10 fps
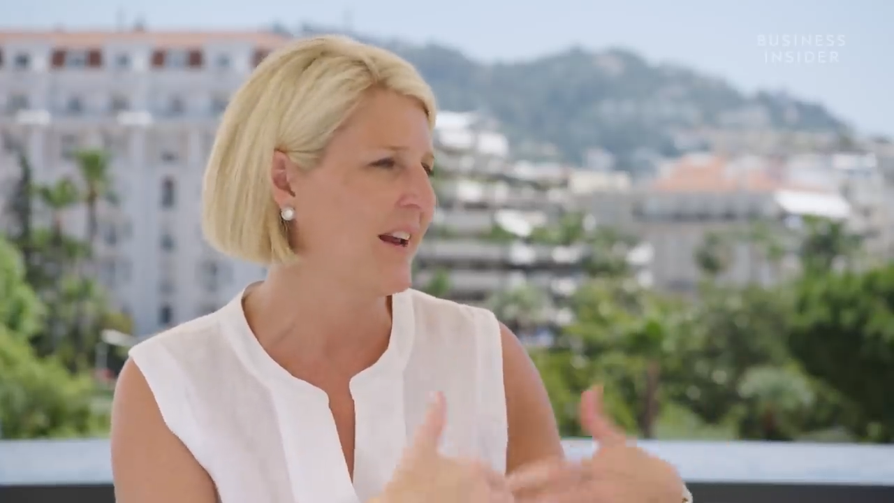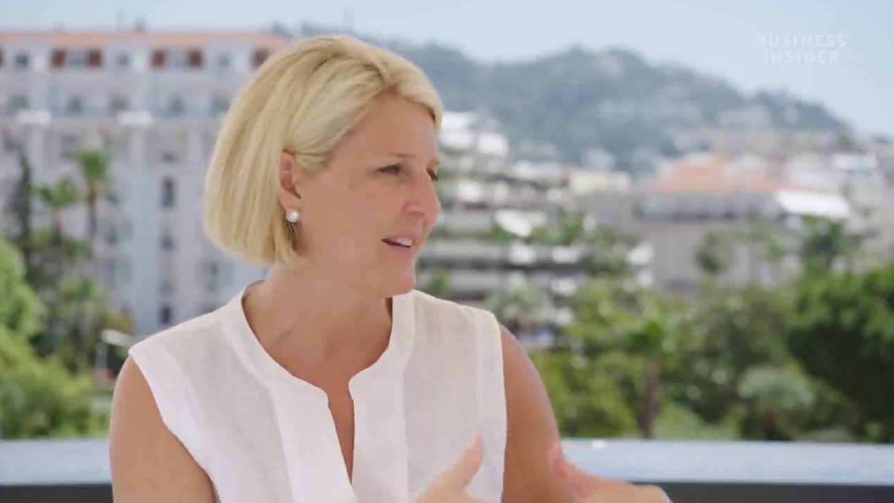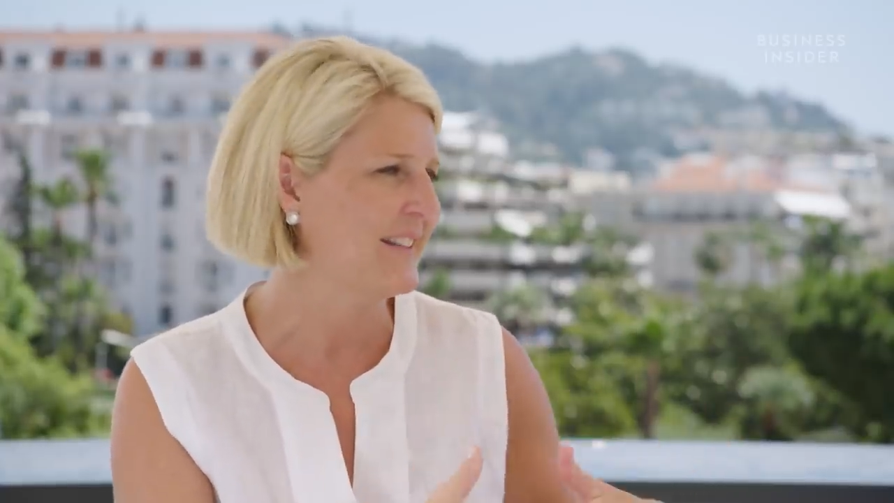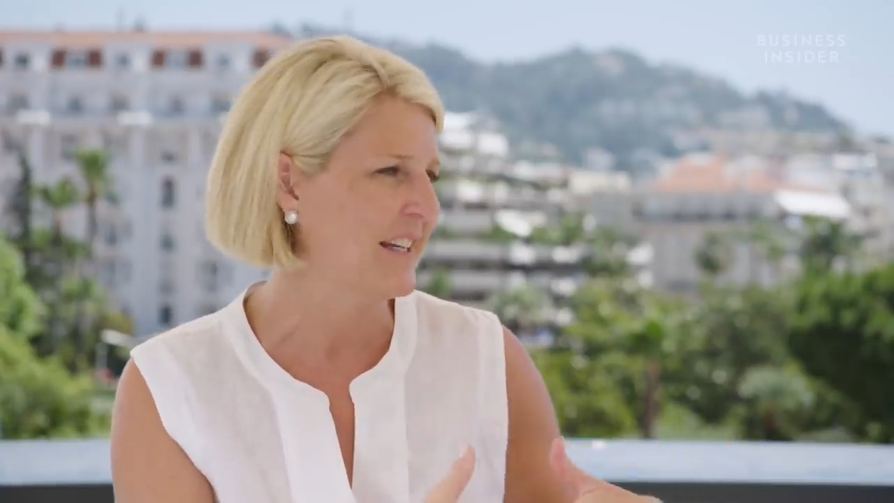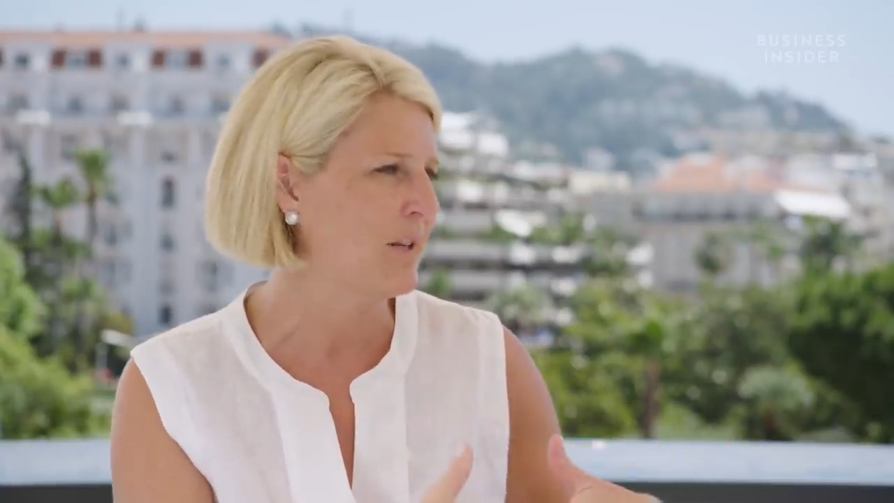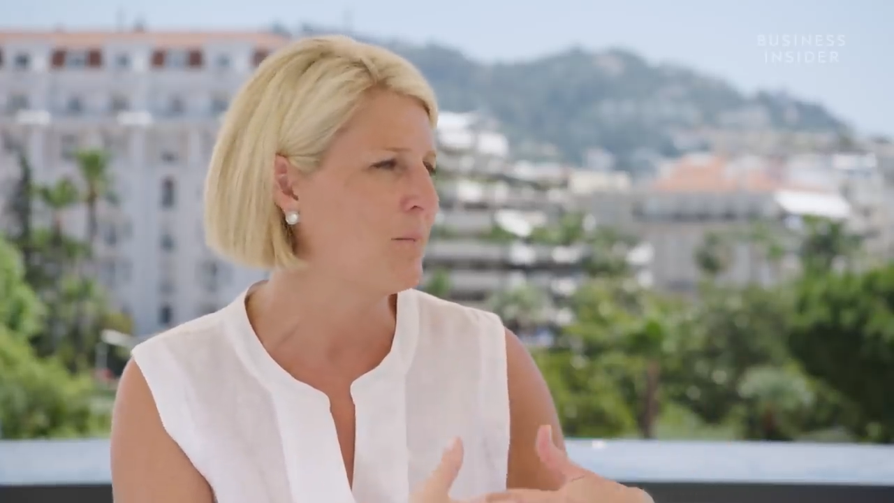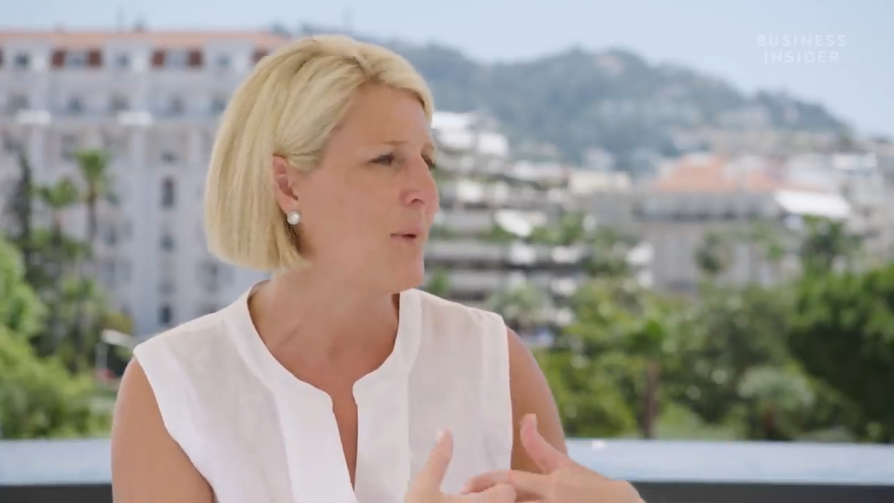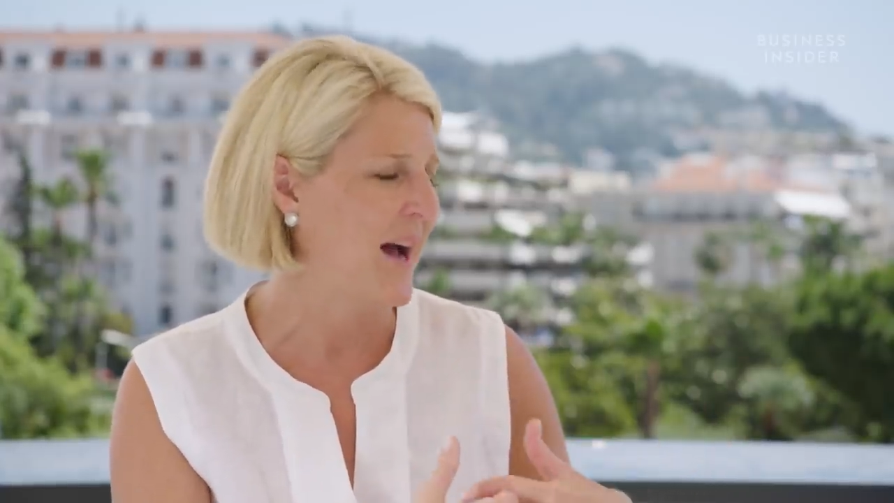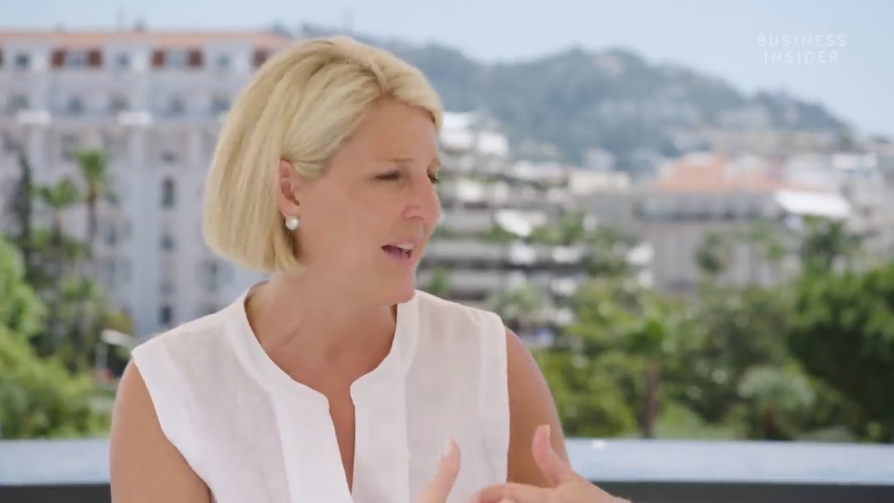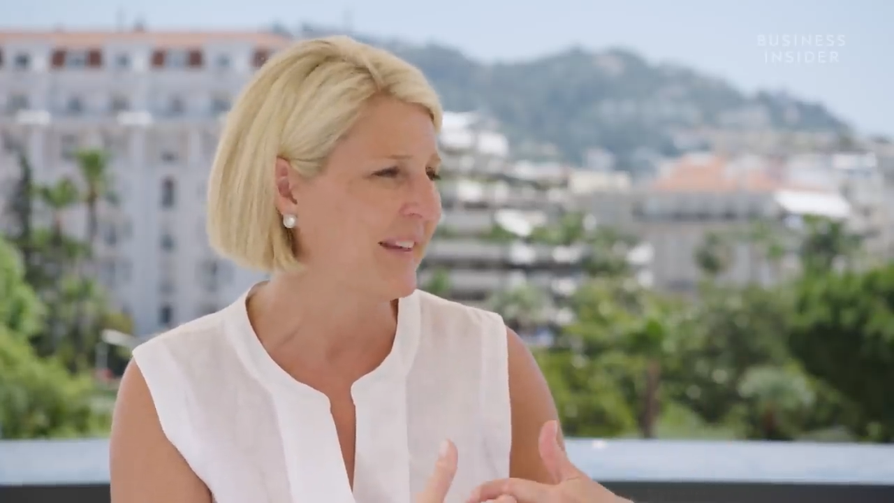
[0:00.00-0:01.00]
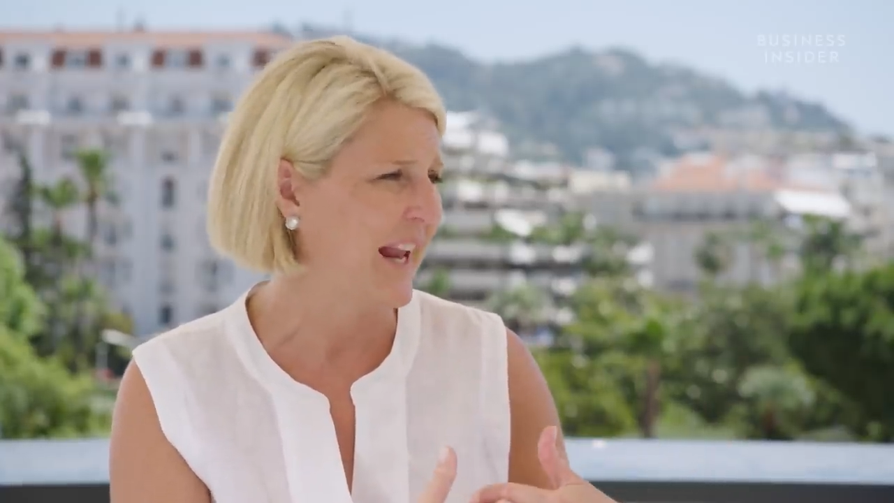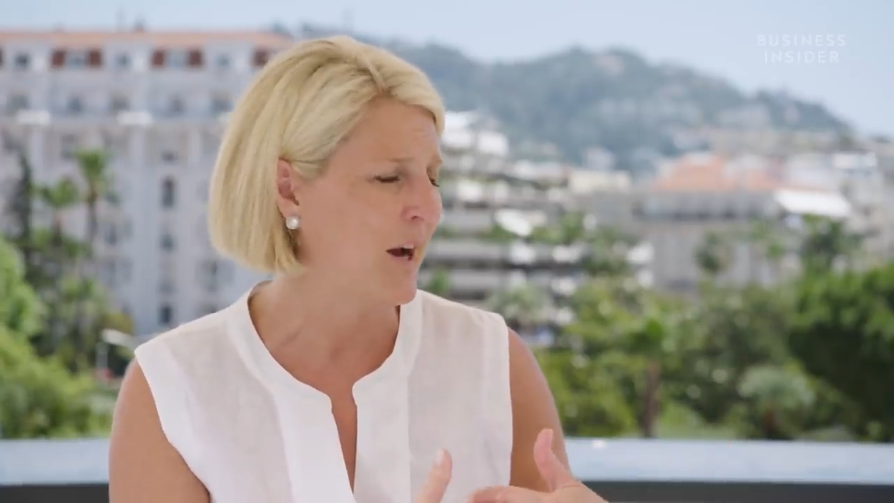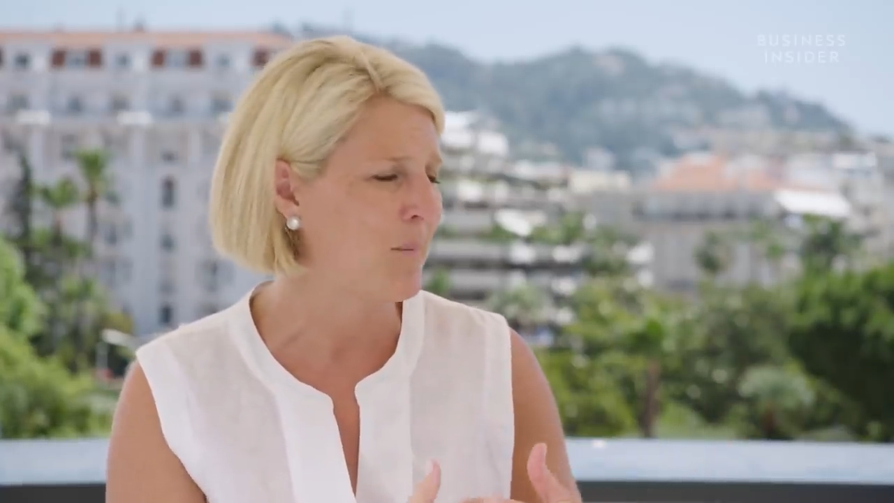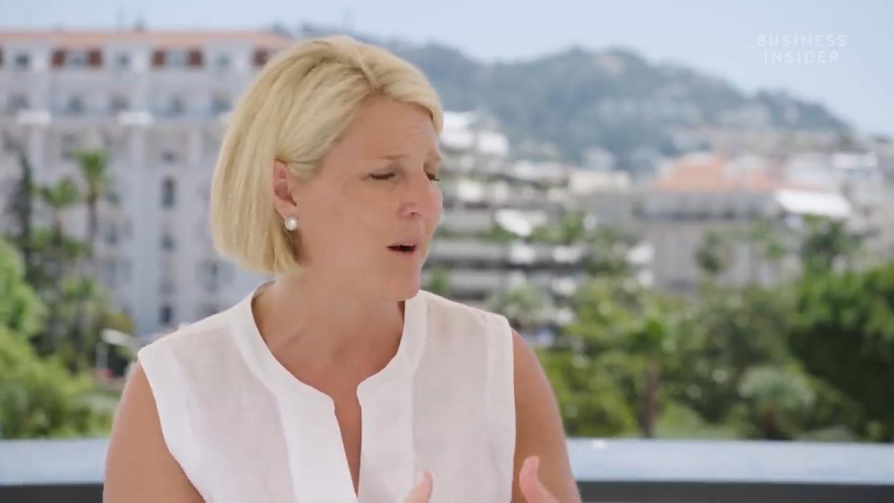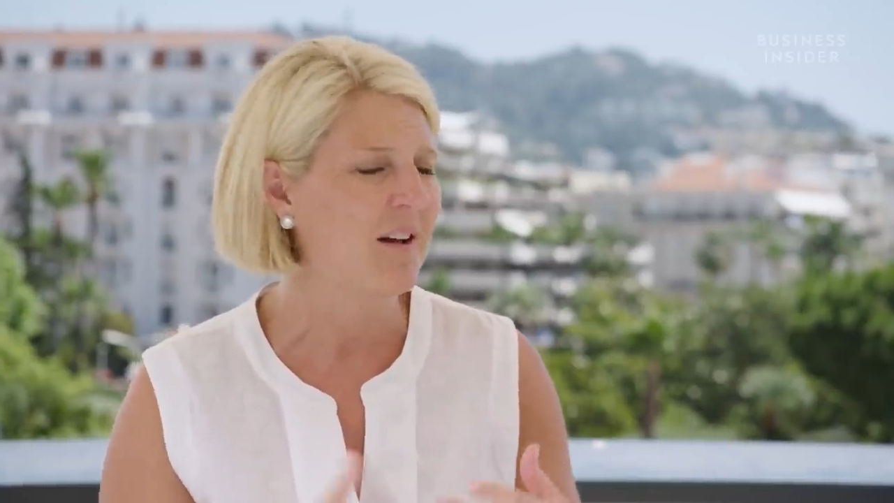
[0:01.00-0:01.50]
and as I said, behind the
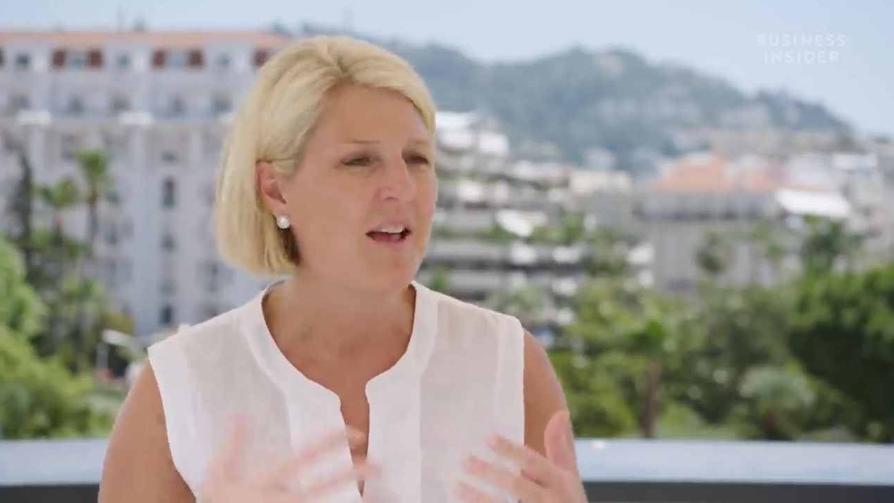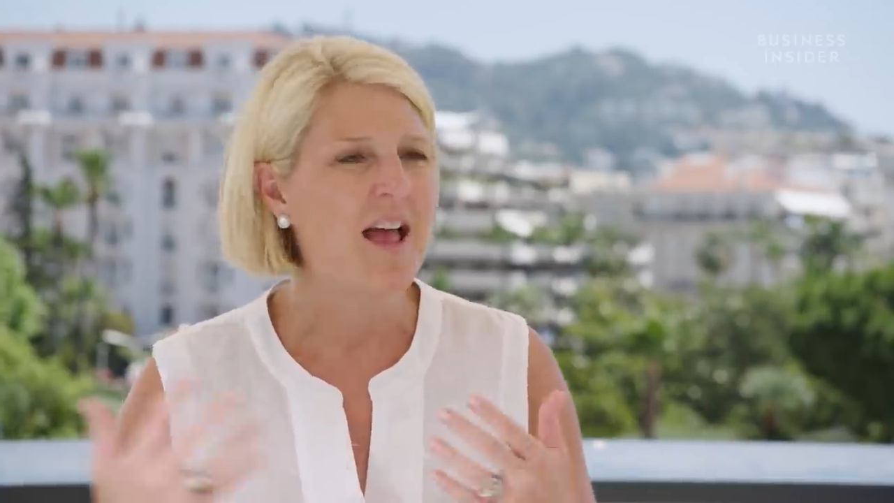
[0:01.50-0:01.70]
camera.